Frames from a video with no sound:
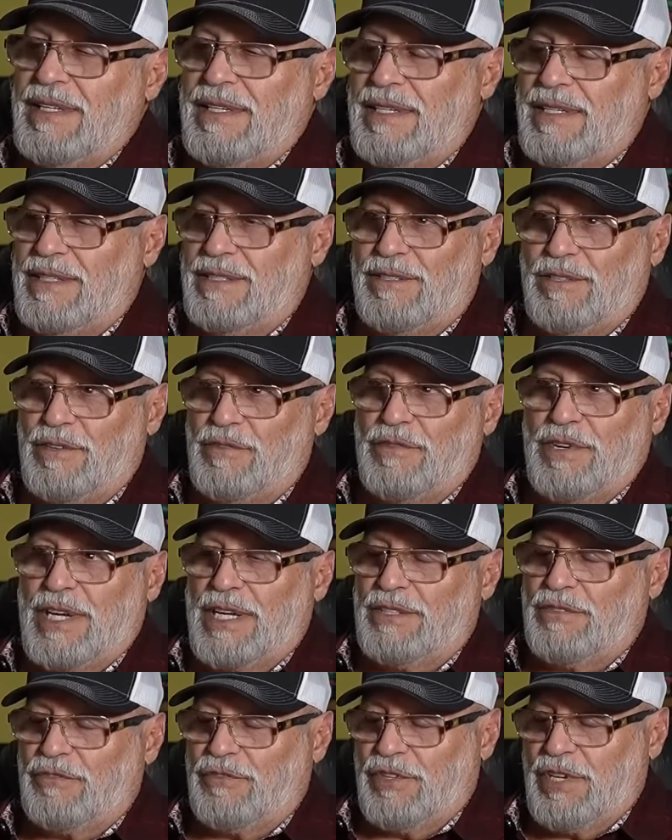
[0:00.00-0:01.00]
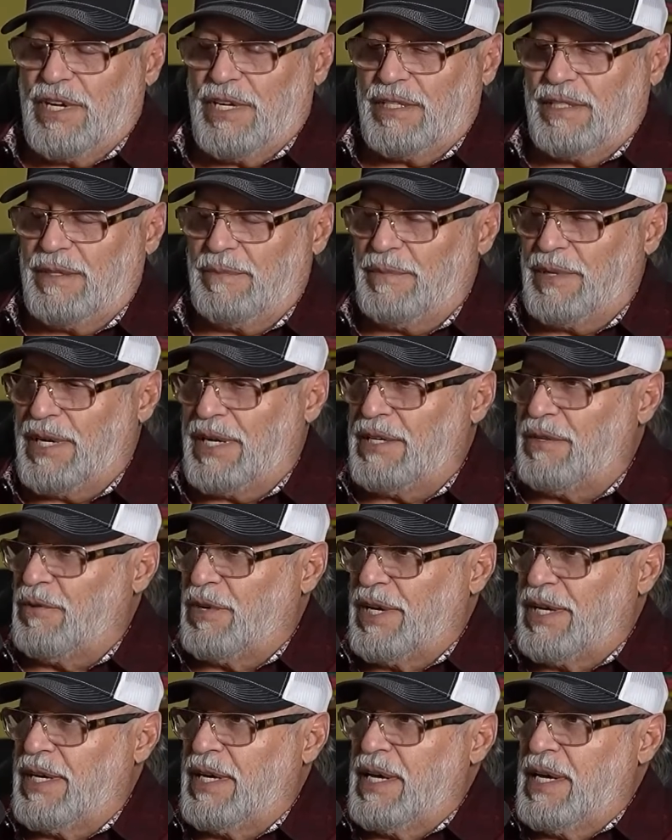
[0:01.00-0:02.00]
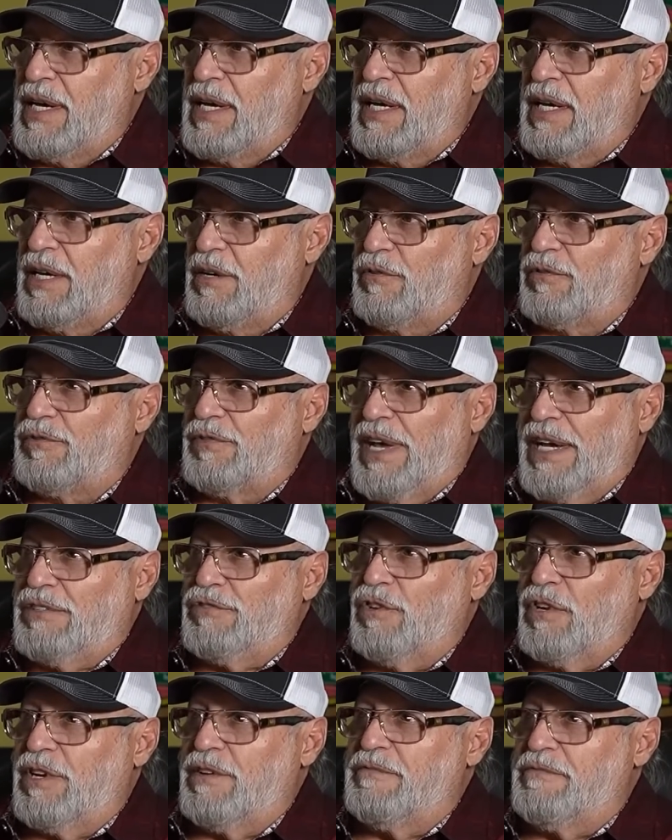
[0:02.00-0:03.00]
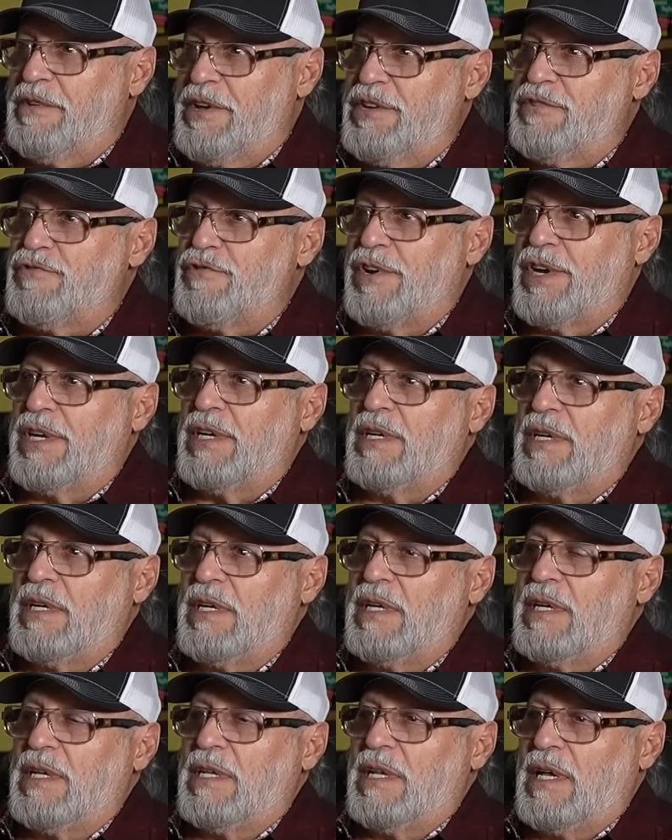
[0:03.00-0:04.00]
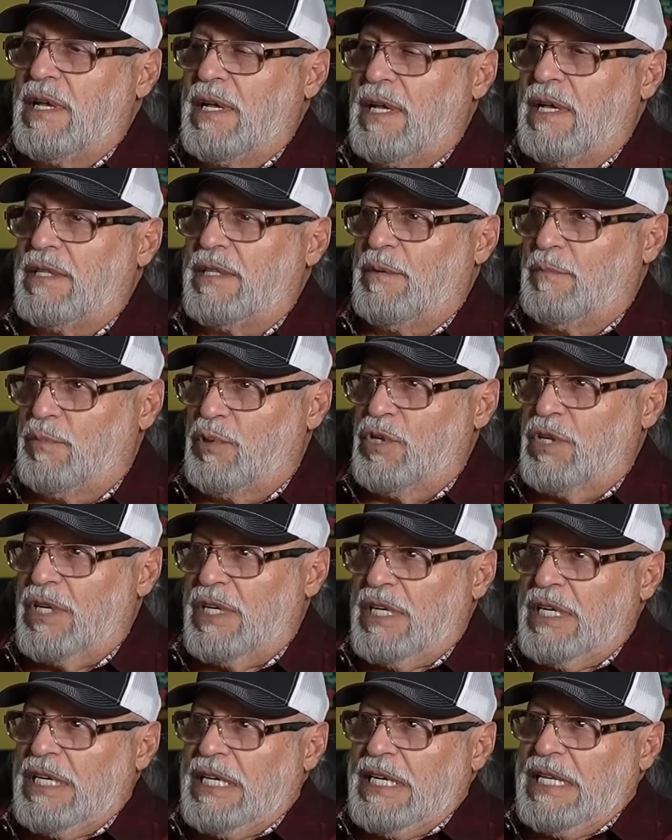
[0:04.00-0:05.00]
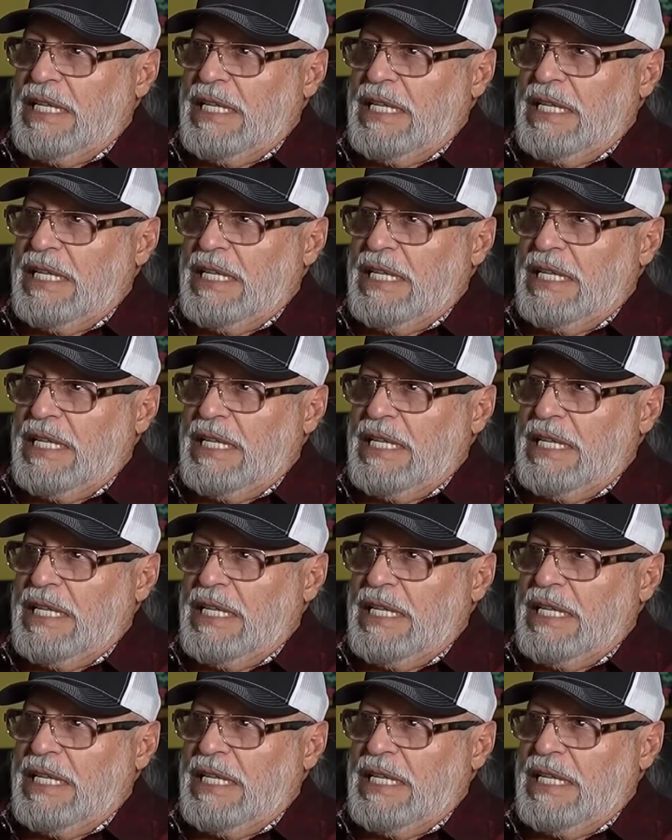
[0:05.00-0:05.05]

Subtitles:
I don't know if you got to see it. But anyway, it was actually featuring the book.